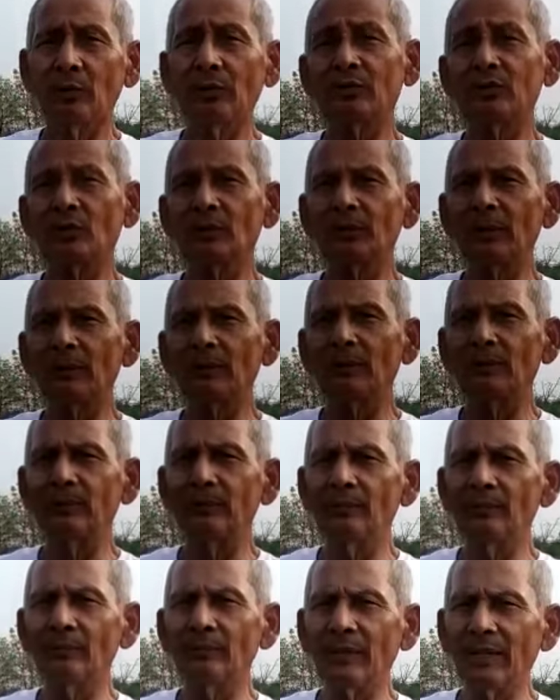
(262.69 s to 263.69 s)
We should be
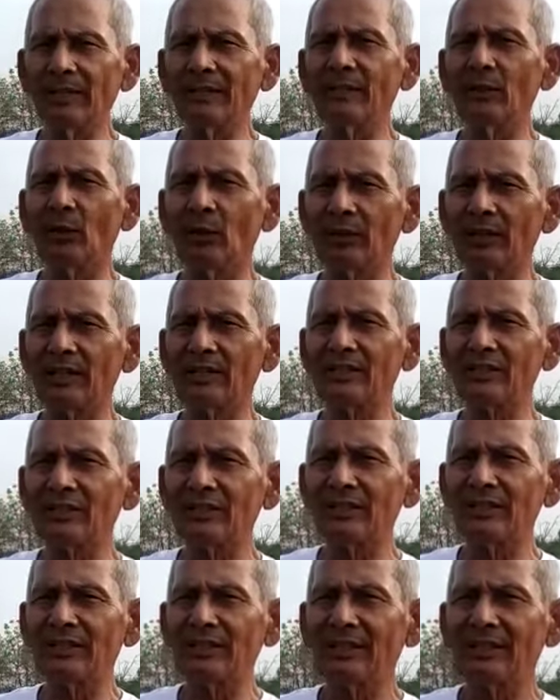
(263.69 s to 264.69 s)
very honest
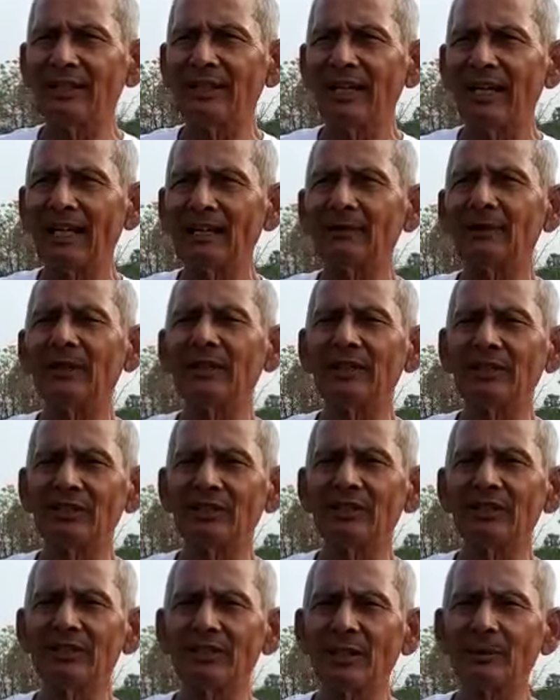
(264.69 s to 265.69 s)
and very
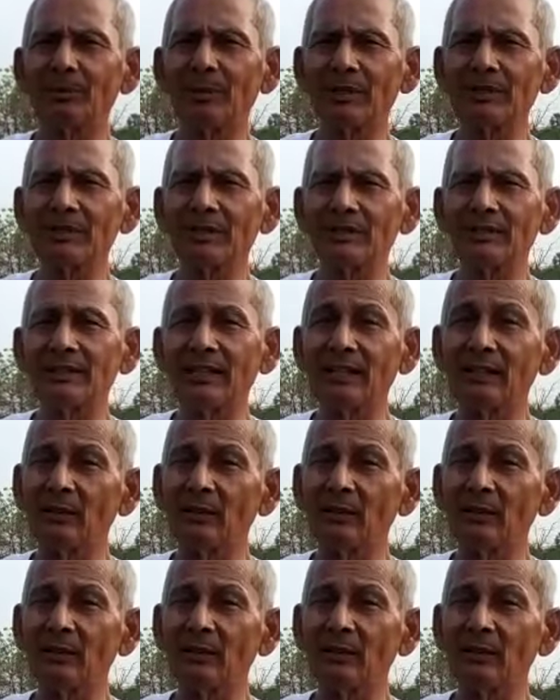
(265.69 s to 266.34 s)
sincere person,